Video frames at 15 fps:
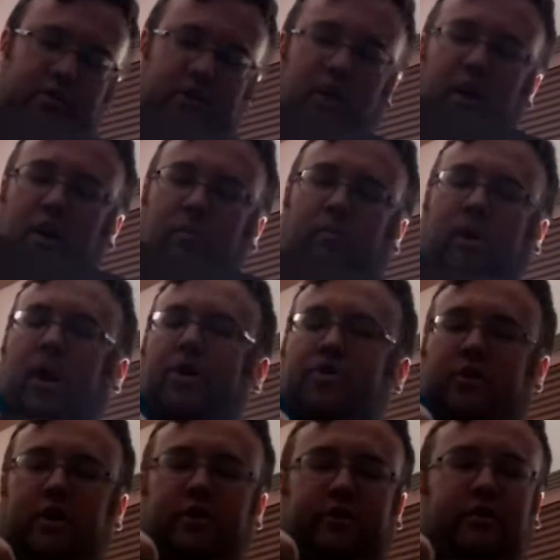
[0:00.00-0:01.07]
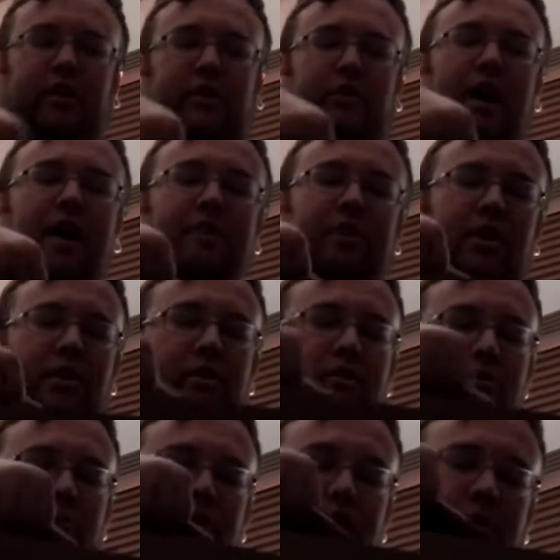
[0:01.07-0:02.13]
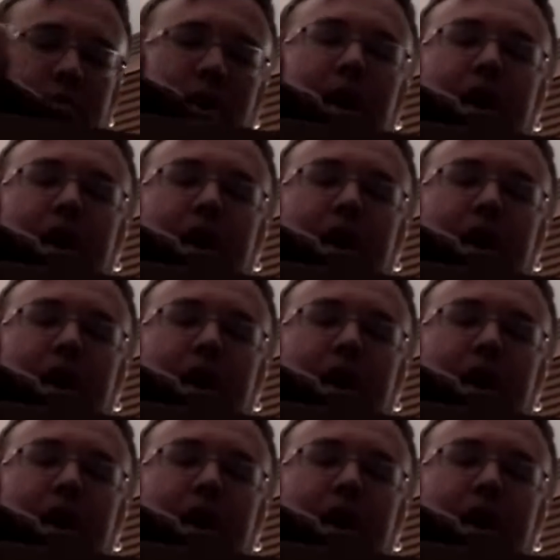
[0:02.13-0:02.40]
Sean, why don't you just let gravity do the work?